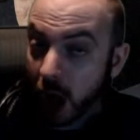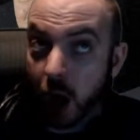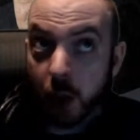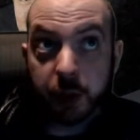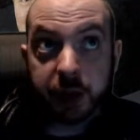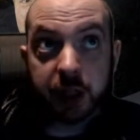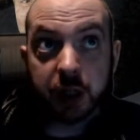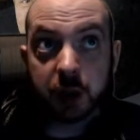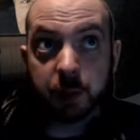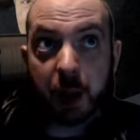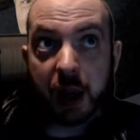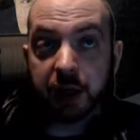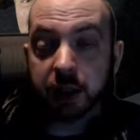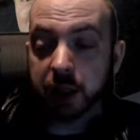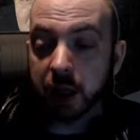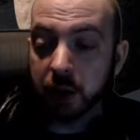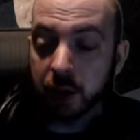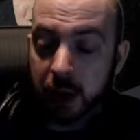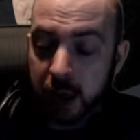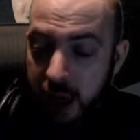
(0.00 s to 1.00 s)
I would suspect
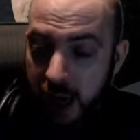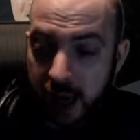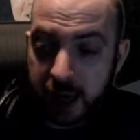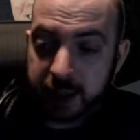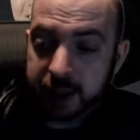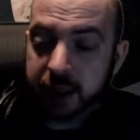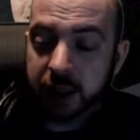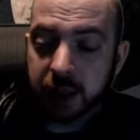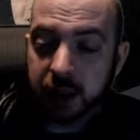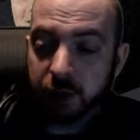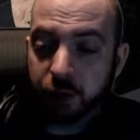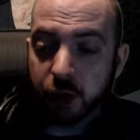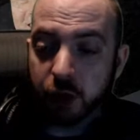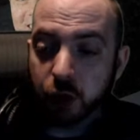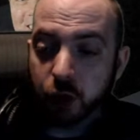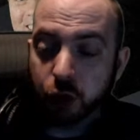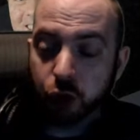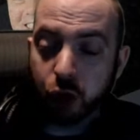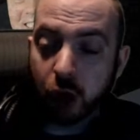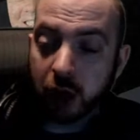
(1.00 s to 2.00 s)
so, at least a
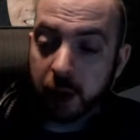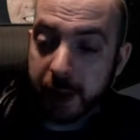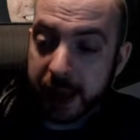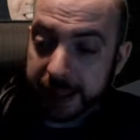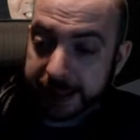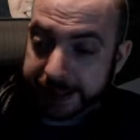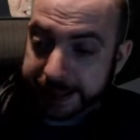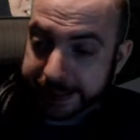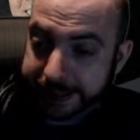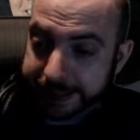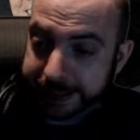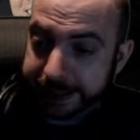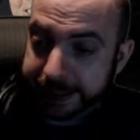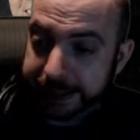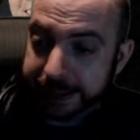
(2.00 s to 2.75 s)
different drug mix.